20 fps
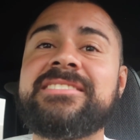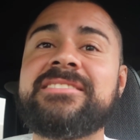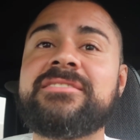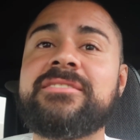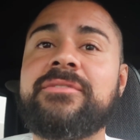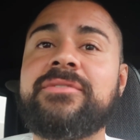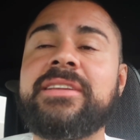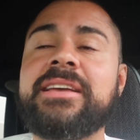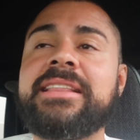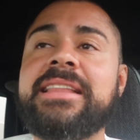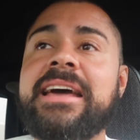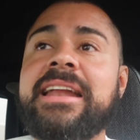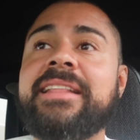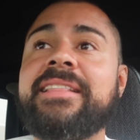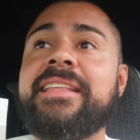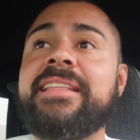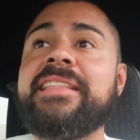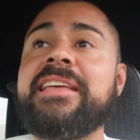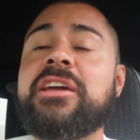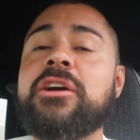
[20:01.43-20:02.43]
and stuff like that.
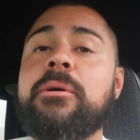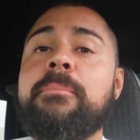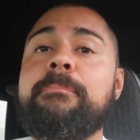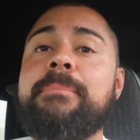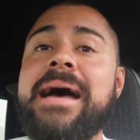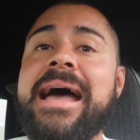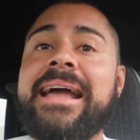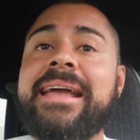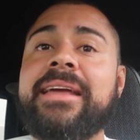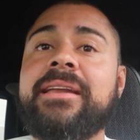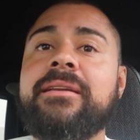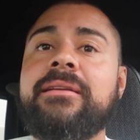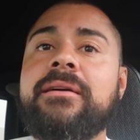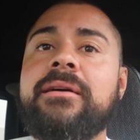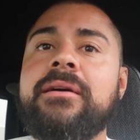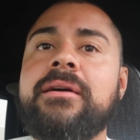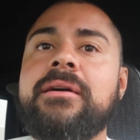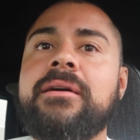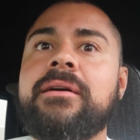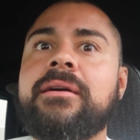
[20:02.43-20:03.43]
And then they come back and
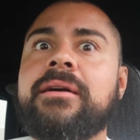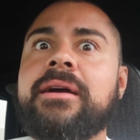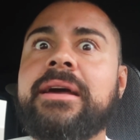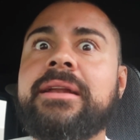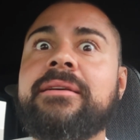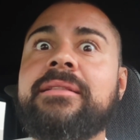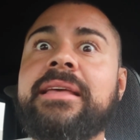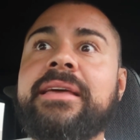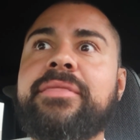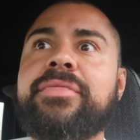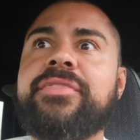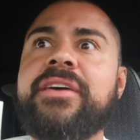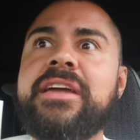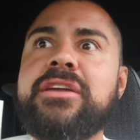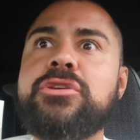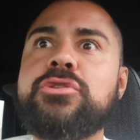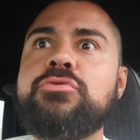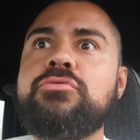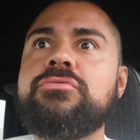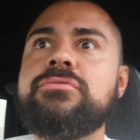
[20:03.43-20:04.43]
kind of like
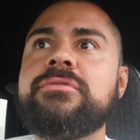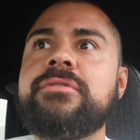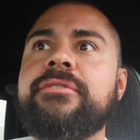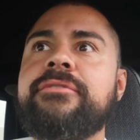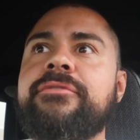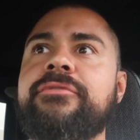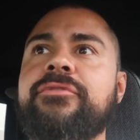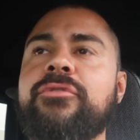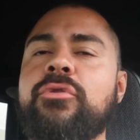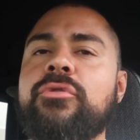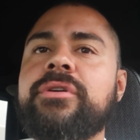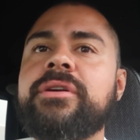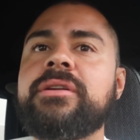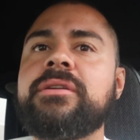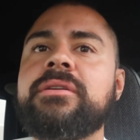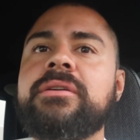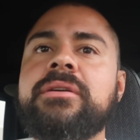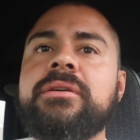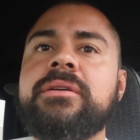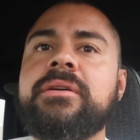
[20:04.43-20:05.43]
thank you for it.
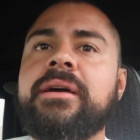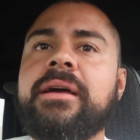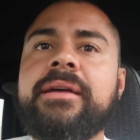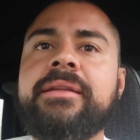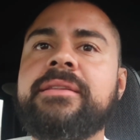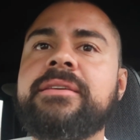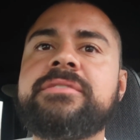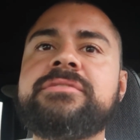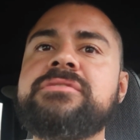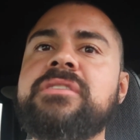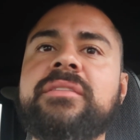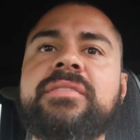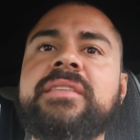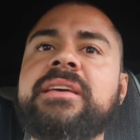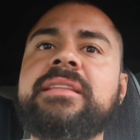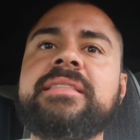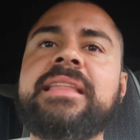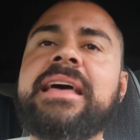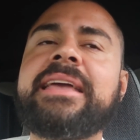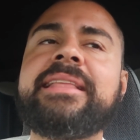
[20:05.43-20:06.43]
There's
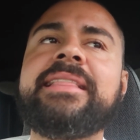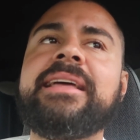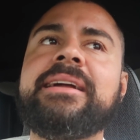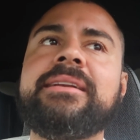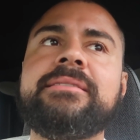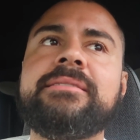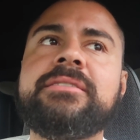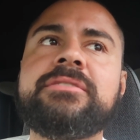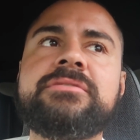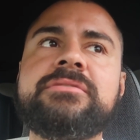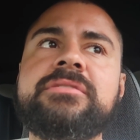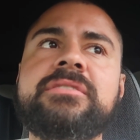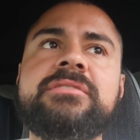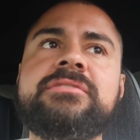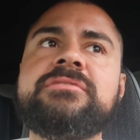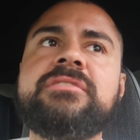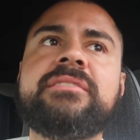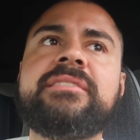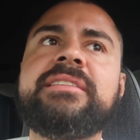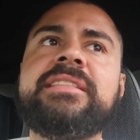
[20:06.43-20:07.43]
nothing like that. There's
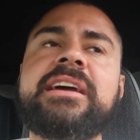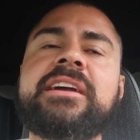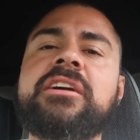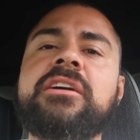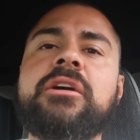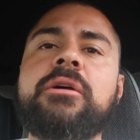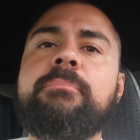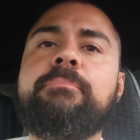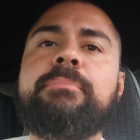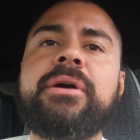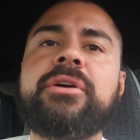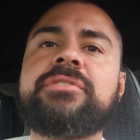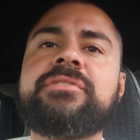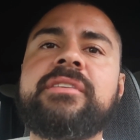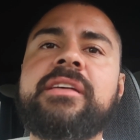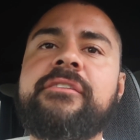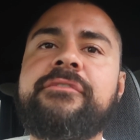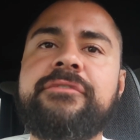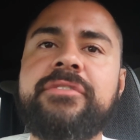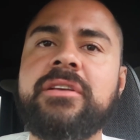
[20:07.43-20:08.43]
nothing that can compare to
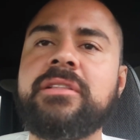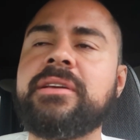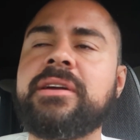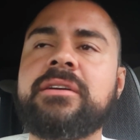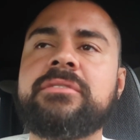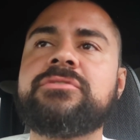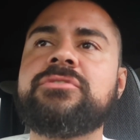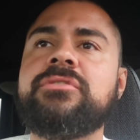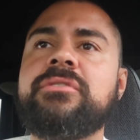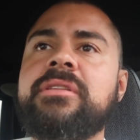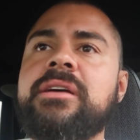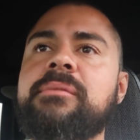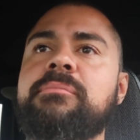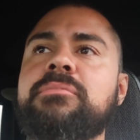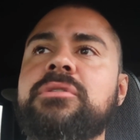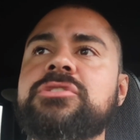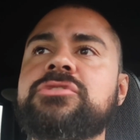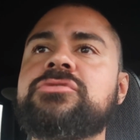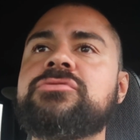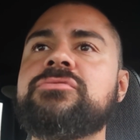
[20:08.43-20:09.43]
that feeling. I'll tell you that
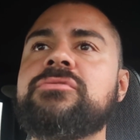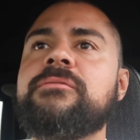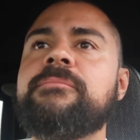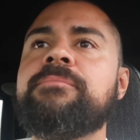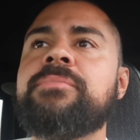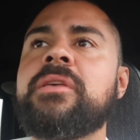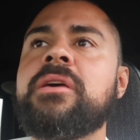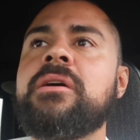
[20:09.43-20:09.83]
much. So